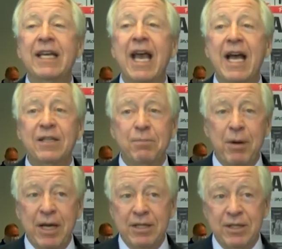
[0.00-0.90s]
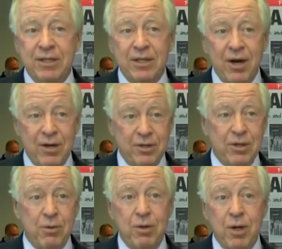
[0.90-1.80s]
gas prices are
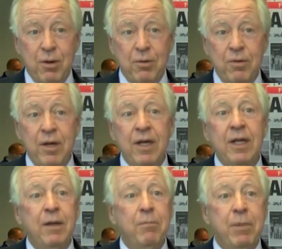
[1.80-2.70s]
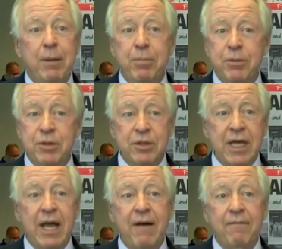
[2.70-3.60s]
so low, people
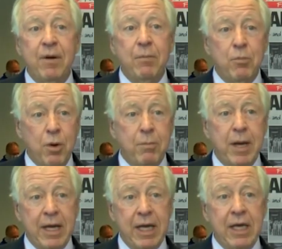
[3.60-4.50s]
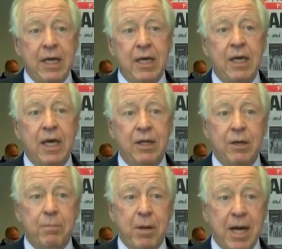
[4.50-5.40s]
just have more money
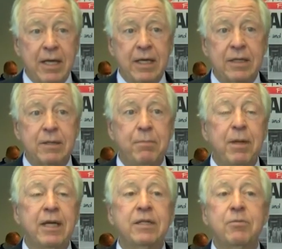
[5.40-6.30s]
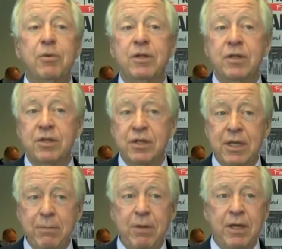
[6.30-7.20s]
in their pockets. Plus, with the
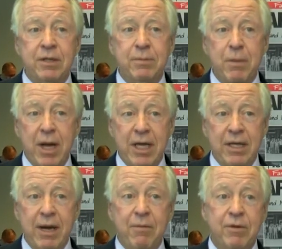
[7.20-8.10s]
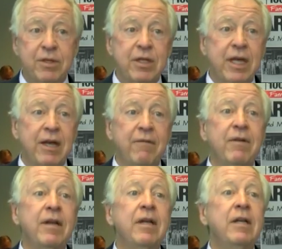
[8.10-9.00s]
stimulus money they
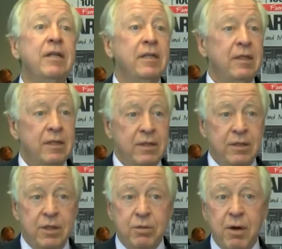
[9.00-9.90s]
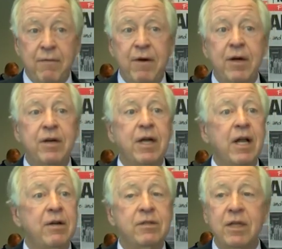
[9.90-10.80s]
received, the
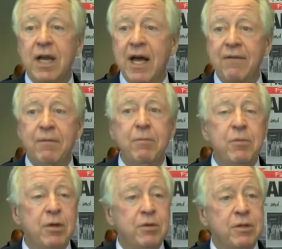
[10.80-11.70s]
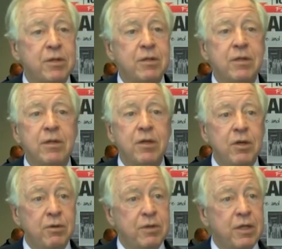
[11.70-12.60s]
$1,200, a lot of them used,
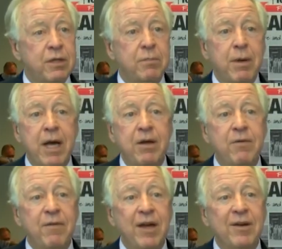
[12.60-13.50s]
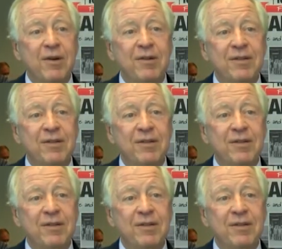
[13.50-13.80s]
used it to buy a new vehicle.